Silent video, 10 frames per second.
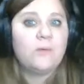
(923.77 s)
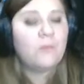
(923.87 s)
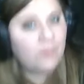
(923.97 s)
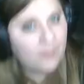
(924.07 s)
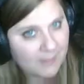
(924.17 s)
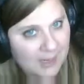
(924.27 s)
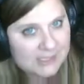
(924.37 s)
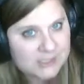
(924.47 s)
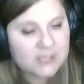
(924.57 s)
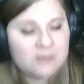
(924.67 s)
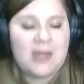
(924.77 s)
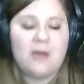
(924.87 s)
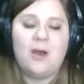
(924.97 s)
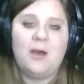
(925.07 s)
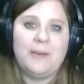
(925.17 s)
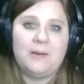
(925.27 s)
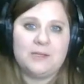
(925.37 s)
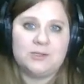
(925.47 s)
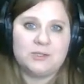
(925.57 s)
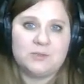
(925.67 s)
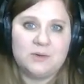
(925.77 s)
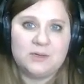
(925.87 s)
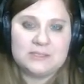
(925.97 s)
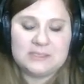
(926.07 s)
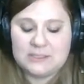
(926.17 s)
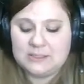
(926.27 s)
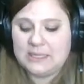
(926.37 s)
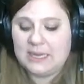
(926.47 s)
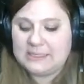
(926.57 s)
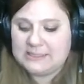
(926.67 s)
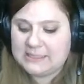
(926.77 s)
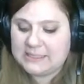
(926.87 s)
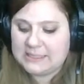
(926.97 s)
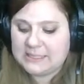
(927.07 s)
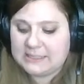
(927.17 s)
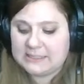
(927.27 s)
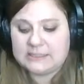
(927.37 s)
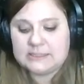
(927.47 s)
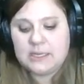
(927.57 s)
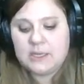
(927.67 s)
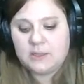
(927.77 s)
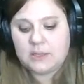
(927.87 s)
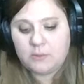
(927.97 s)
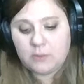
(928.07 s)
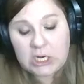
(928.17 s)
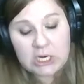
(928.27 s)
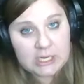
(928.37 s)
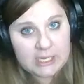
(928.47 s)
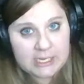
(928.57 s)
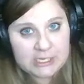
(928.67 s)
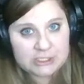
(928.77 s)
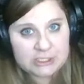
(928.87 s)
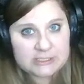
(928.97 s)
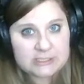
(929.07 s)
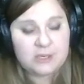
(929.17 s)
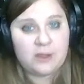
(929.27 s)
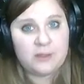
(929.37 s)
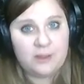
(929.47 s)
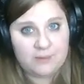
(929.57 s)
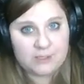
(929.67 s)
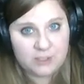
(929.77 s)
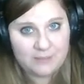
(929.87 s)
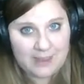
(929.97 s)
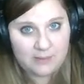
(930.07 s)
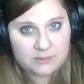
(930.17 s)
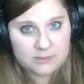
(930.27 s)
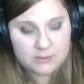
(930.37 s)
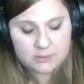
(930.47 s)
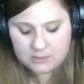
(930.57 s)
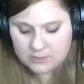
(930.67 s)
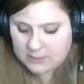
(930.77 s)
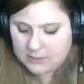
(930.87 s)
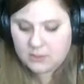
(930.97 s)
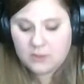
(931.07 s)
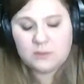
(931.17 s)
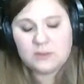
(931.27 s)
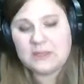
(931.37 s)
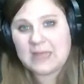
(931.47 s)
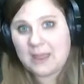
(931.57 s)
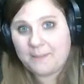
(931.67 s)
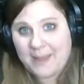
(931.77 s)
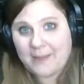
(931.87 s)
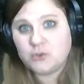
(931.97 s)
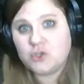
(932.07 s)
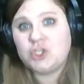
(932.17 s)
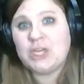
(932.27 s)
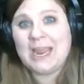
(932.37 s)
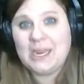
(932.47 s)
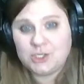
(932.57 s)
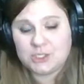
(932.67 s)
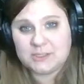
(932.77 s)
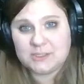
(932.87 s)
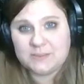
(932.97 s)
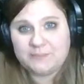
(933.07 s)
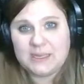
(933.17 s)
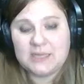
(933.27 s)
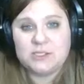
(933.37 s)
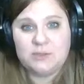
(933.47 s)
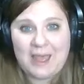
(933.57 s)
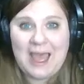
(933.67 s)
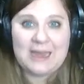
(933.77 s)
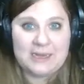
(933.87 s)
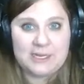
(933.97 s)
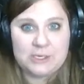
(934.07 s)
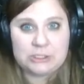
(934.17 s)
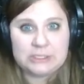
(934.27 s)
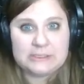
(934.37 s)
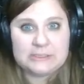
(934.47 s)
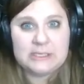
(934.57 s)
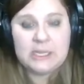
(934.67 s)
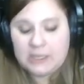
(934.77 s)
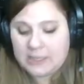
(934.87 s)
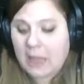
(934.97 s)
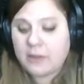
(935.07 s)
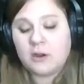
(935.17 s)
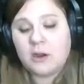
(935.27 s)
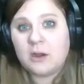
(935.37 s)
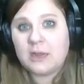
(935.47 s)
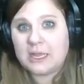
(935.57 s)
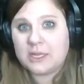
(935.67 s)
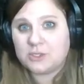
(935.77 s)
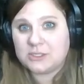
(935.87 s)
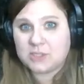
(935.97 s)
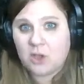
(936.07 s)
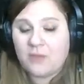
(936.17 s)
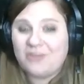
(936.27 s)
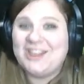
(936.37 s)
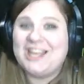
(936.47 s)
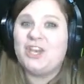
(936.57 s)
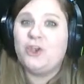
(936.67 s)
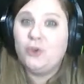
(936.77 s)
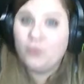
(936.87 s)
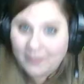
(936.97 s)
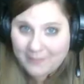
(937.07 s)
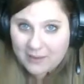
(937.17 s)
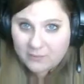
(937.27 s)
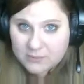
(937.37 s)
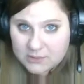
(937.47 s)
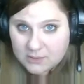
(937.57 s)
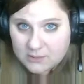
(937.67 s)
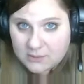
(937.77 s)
Reminder how compound interest works. The idea is that you earn interest on the original amount. Then that amount changes because you've added interest. Now you're earning interest on the new amount.